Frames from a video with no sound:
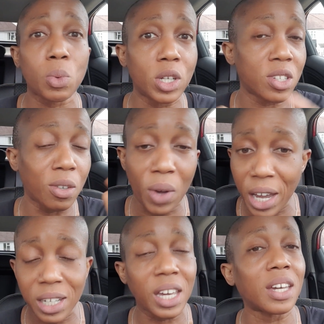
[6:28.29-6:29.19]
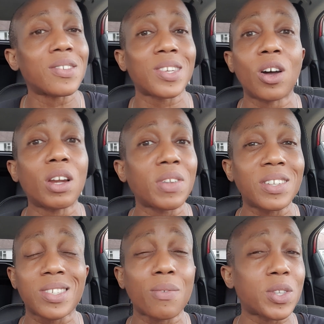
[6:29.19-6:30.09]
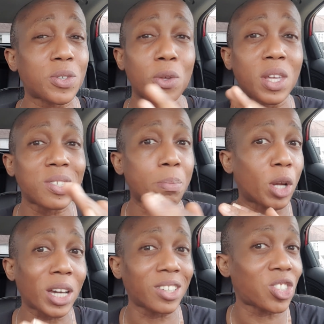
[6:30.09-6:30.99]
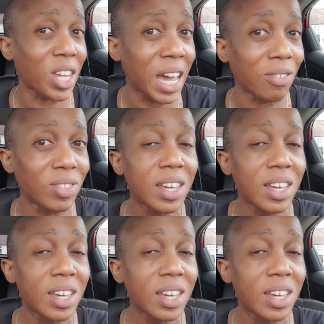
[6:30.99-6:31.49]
what the divine is, and all of that stuff. And so there's a blockage there.